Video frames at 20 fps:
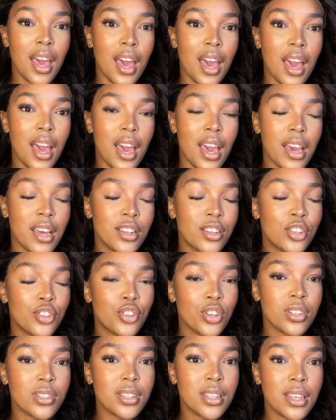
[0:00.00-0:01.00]
and
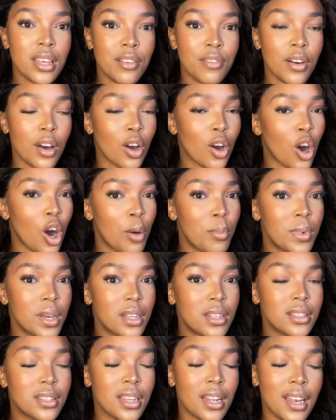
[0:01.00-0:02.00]
just leave a
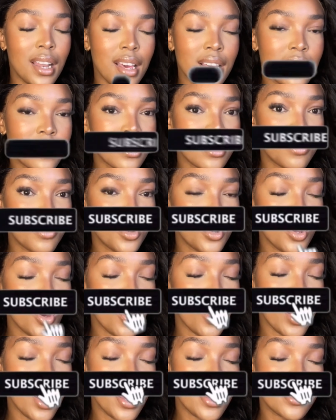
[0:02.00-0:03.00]
comment like this
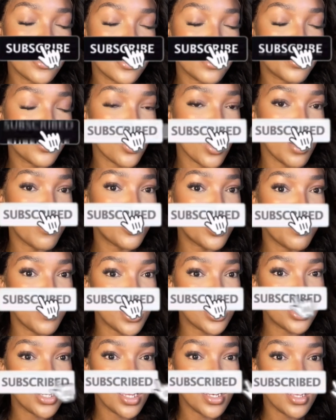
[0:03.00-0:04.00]
video and subscribe to my
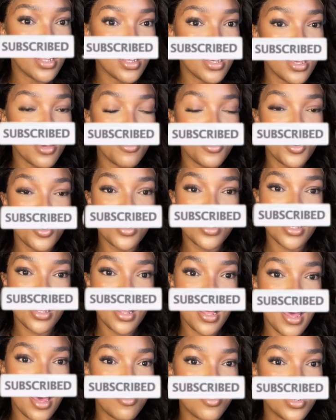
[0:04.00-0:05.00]
channel if you still
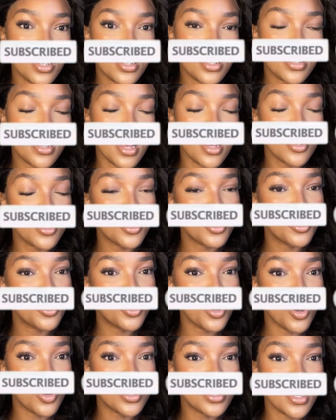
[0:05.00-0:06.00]
haven't i'll see you
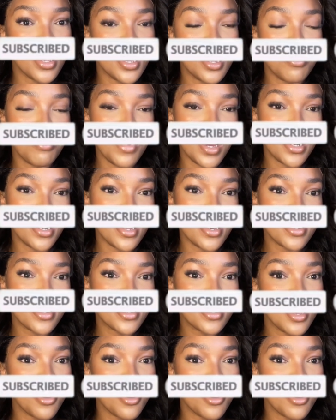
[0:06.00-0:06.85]
guys in my next